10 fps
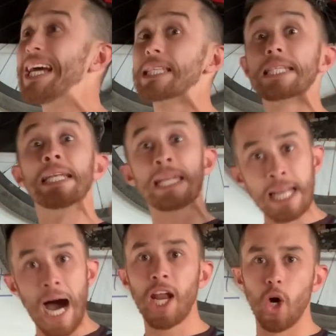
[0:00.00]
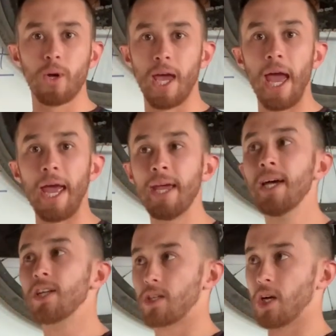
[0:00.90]
It's not okay
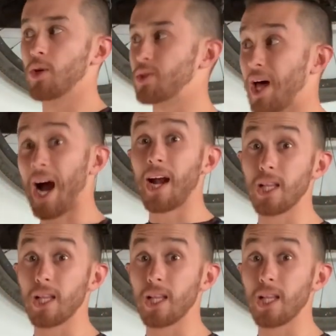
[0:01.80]
to go to the higher